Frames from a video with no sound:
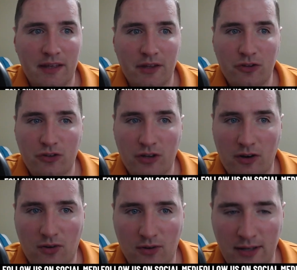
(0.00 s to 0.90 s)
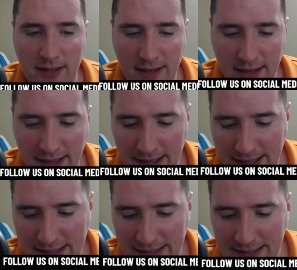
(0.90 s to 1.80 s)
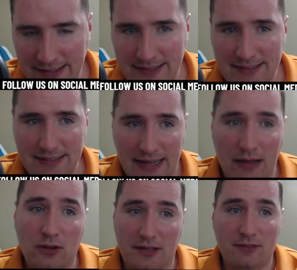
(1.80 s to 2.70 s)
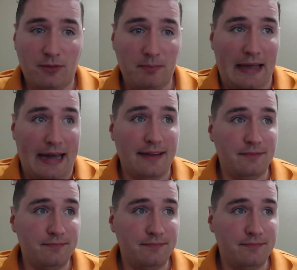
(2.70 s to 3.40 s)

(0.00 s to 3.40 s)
So, I'll give them that.